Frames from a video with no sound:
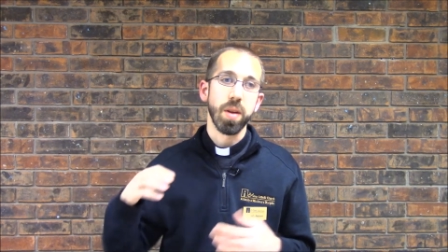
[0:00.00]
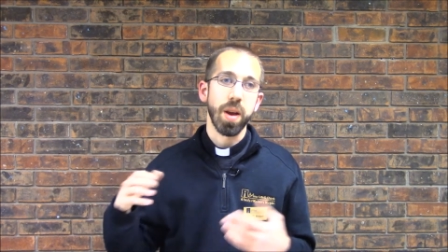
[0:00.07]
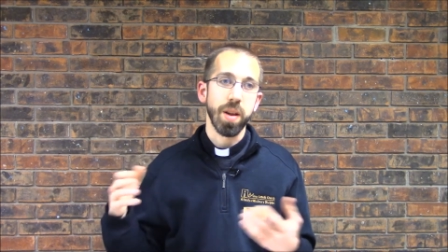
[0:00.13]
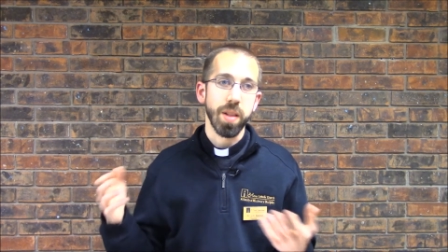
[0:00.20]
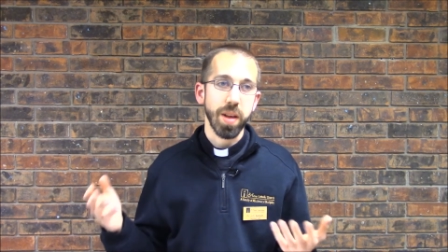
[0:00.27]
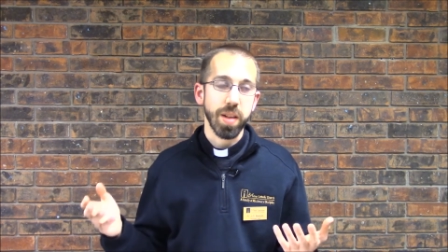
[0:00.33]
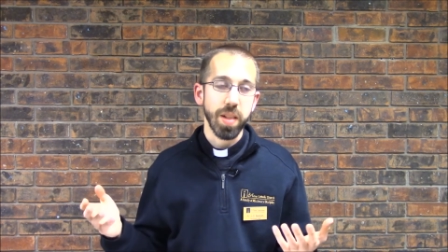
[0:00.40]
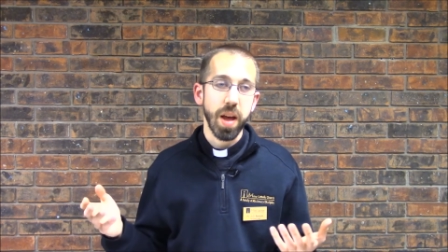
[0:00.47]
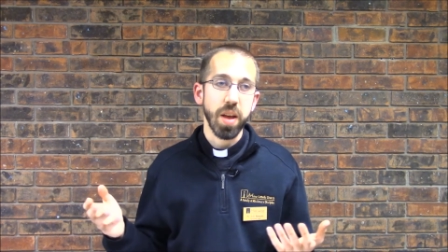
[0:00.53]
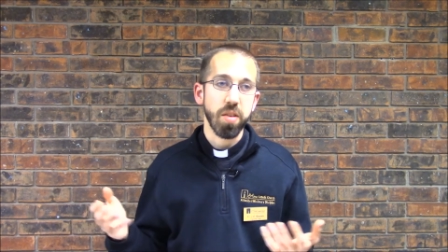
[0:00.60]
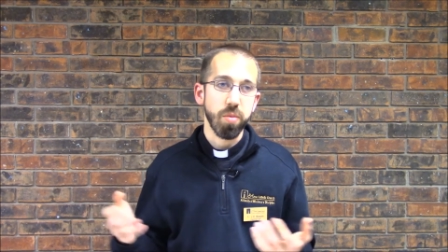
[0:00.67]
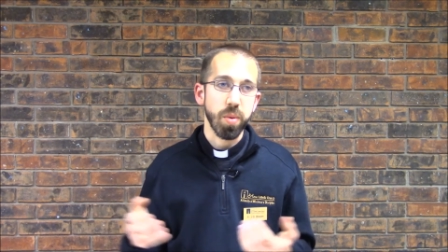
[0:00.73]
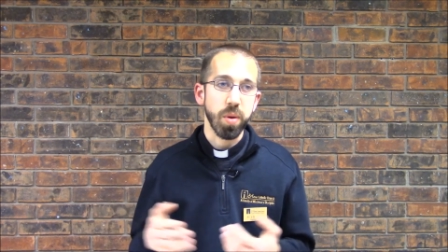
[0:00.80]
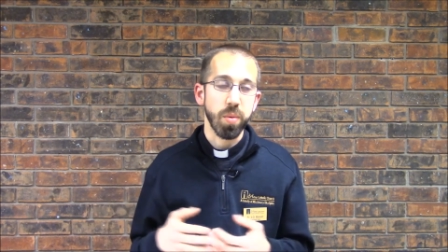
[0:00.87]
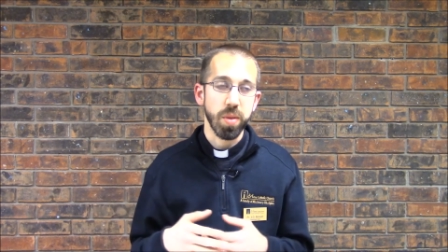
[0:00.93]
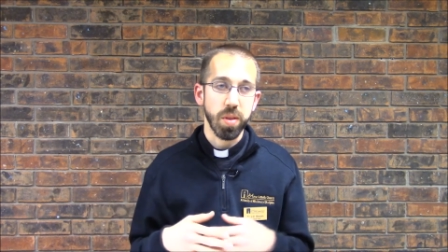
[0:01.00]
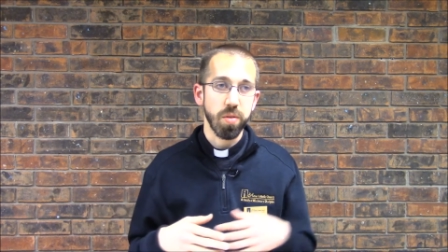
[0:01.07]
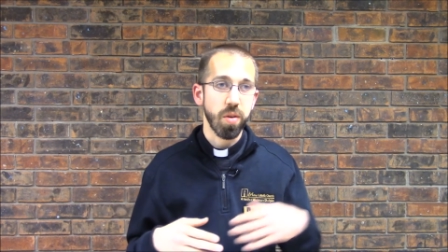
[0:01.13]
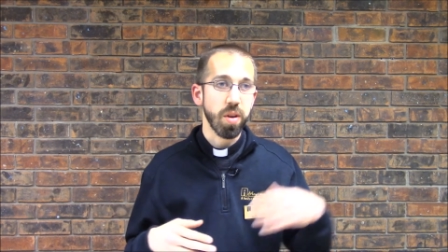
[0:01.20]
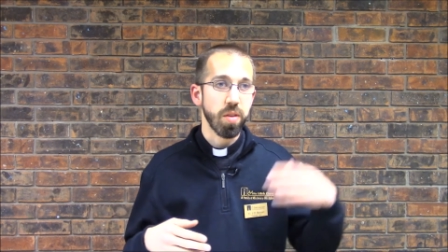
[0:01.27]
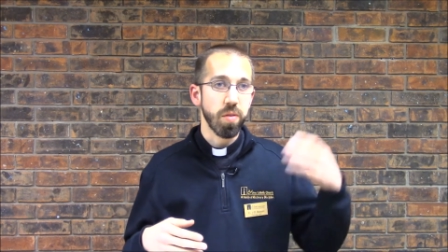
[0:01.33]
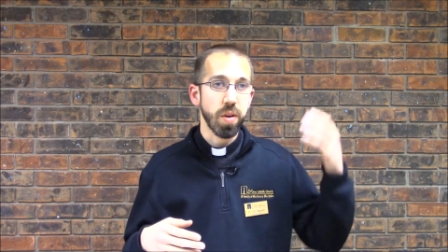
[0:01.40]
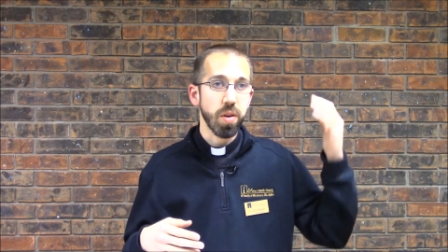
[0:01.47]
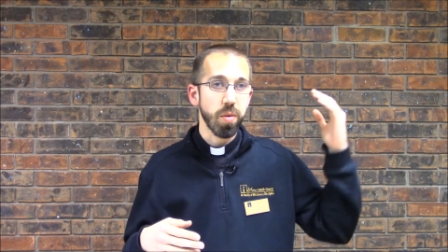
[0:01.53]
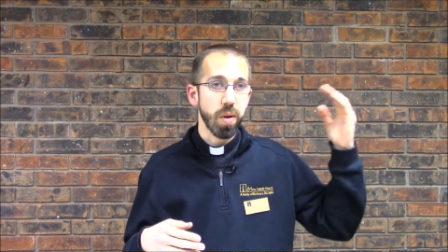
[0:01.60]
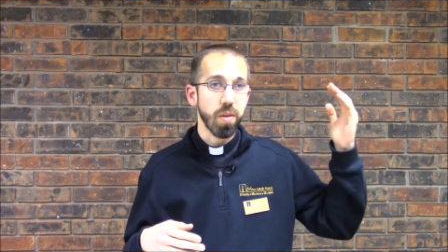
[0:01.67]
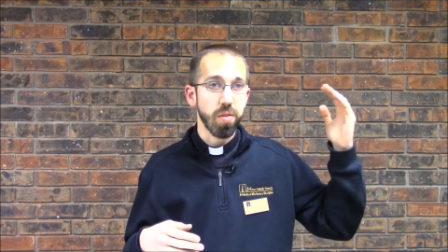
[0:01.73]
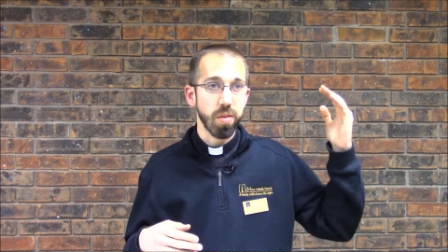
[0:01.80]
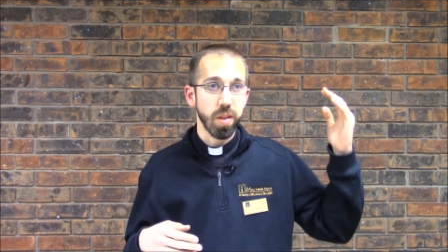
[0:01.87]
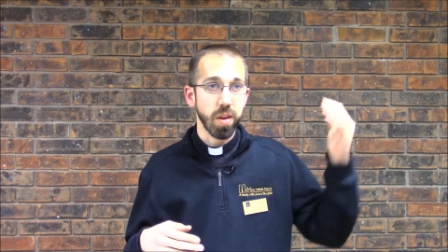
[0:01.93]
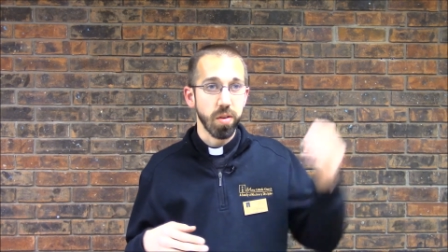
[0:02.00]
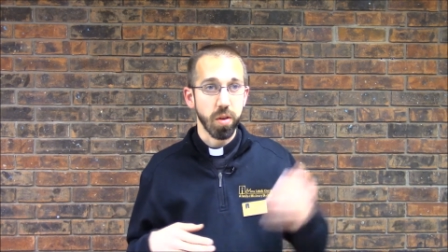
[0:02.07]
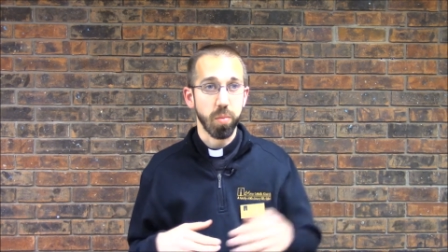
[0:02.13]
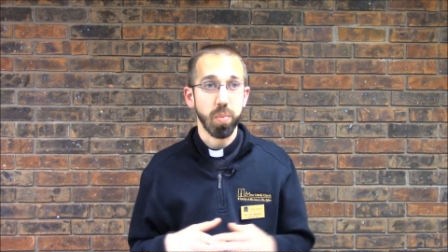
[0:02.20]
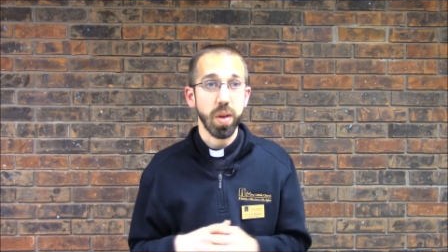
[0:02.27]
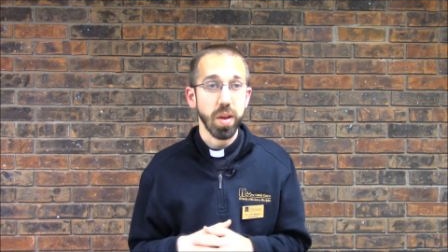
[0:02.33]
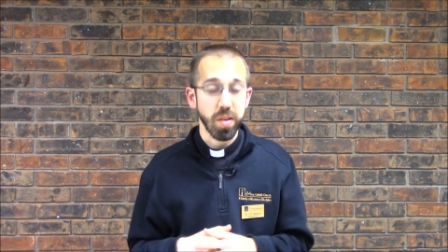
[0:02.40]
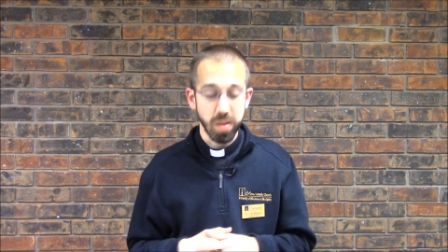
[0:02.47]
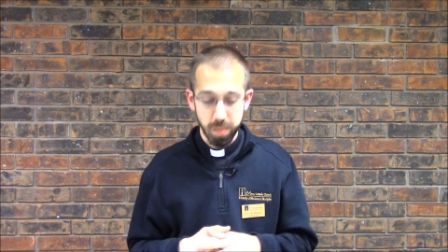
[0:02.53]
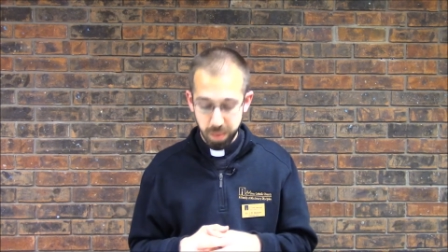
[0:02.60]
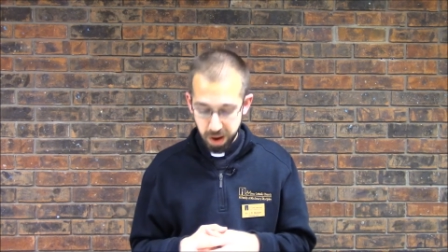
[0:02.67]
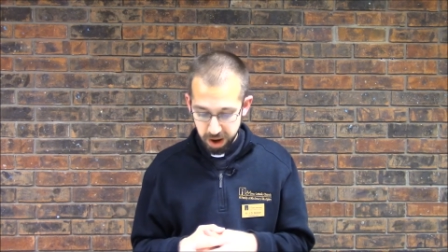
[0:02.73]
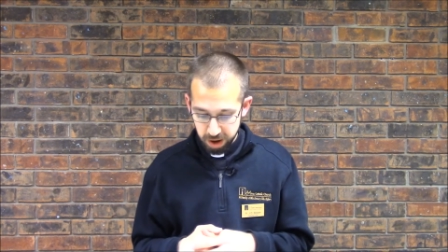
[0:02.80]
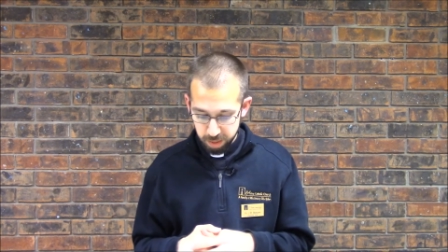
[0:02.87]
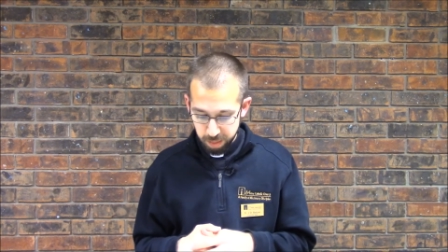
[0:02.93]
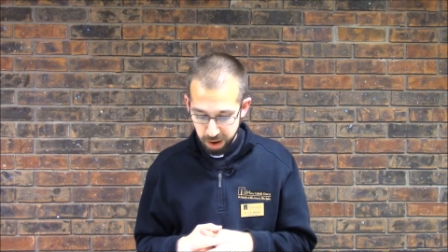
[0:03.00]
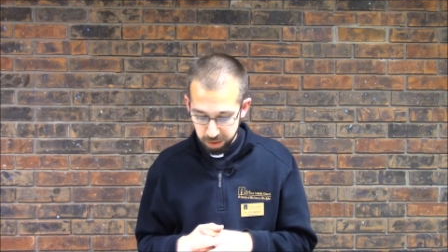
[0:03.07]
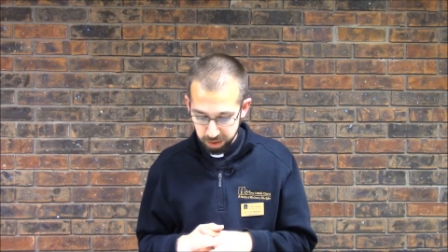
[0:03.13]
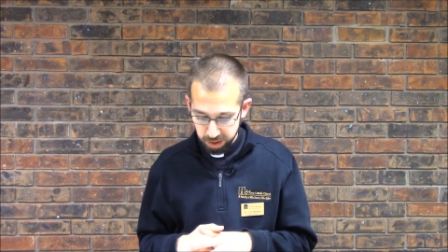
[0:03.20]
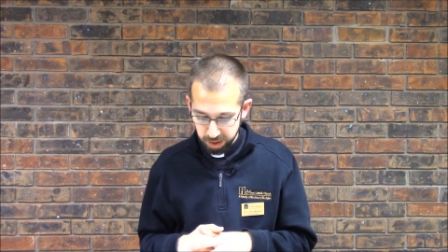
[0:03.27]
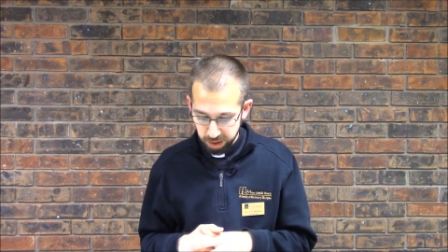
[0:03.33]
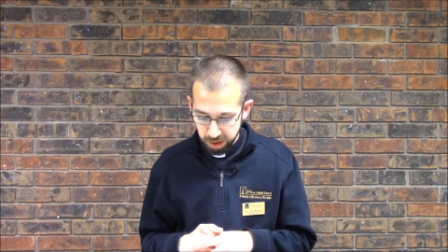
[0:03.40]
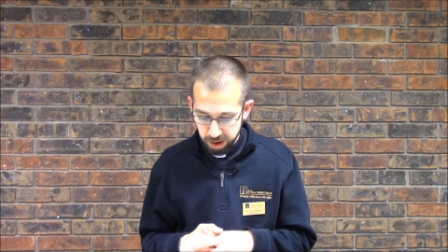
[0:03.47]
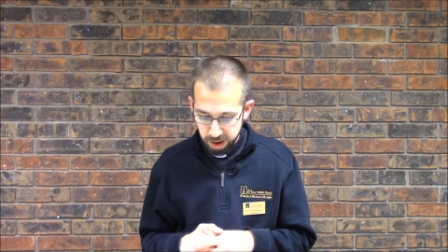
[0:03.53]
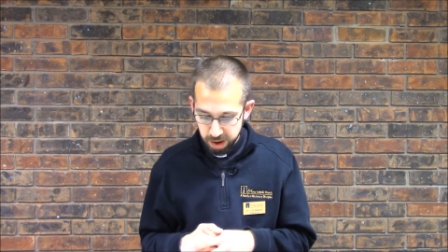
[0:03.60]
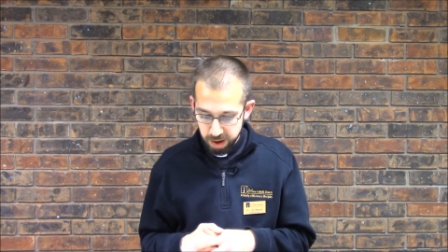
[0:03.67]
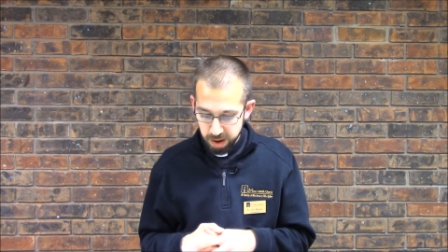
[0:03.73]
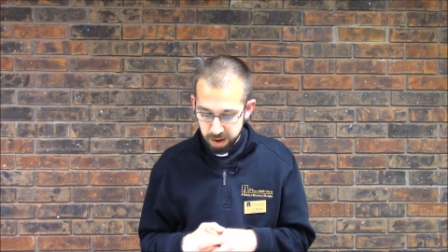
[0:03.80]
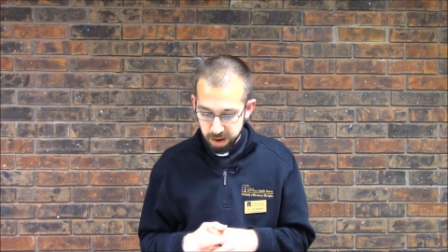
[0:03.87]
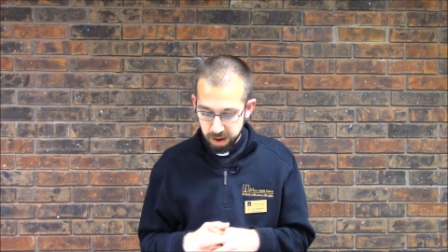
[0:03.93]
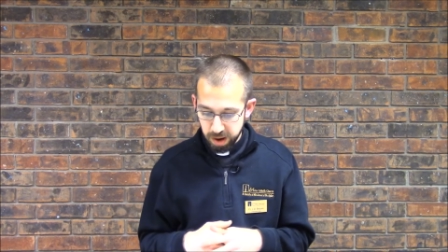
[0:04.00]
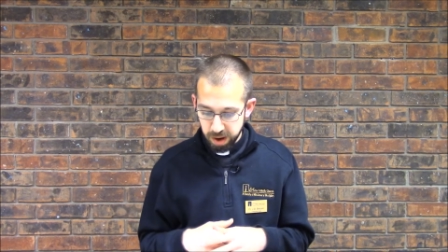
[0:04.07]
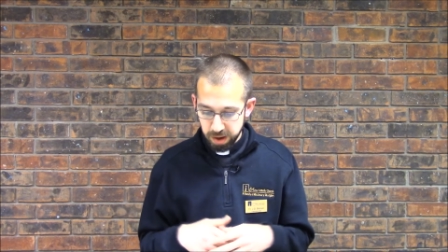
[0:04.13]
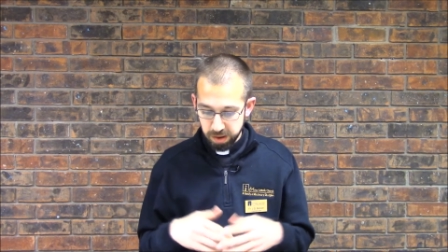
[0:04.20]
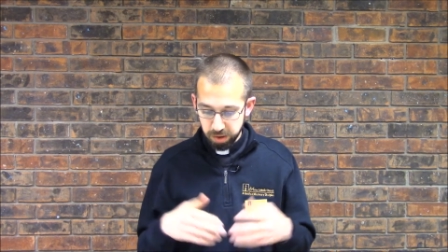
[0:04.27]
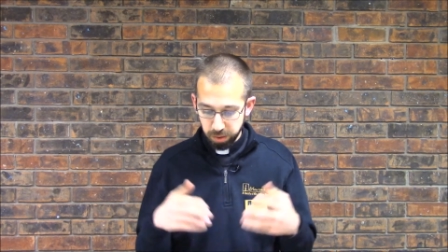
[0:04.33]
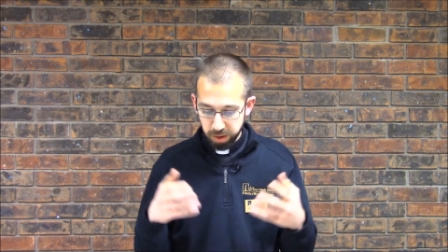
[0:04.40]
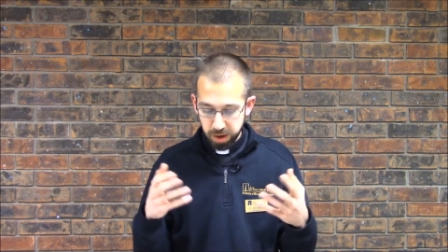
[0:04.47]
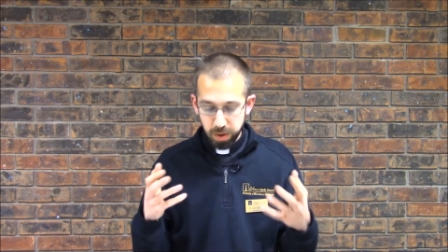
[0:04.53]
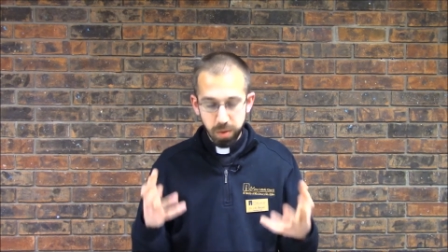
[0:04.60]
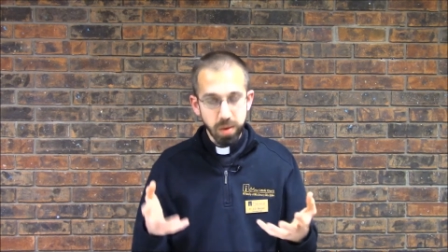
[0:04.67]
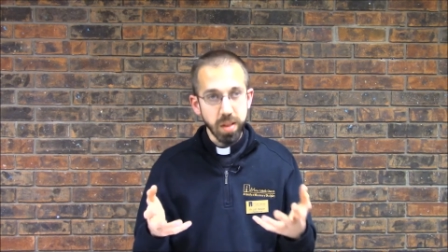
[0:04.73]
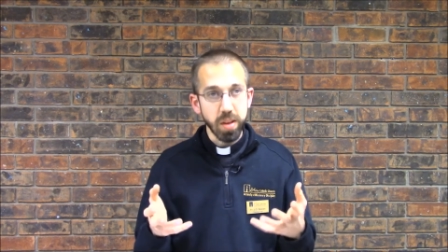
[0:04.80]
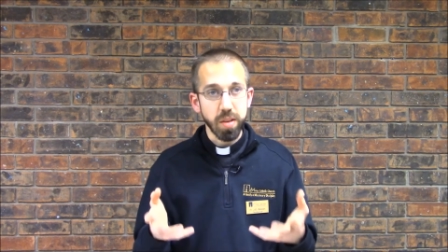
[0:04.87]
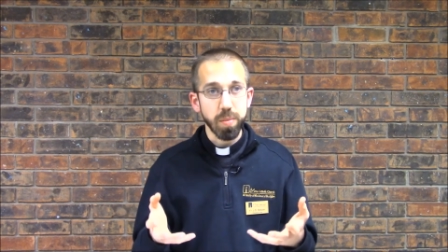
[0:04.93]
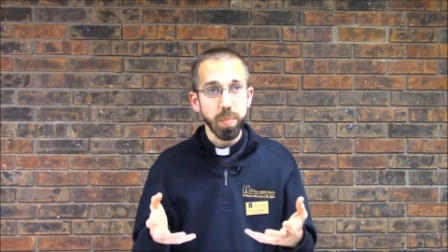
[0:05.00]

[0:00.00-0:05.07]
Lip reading: kind of like last week with the transfiguration that took place up high on a mountain. And so here in this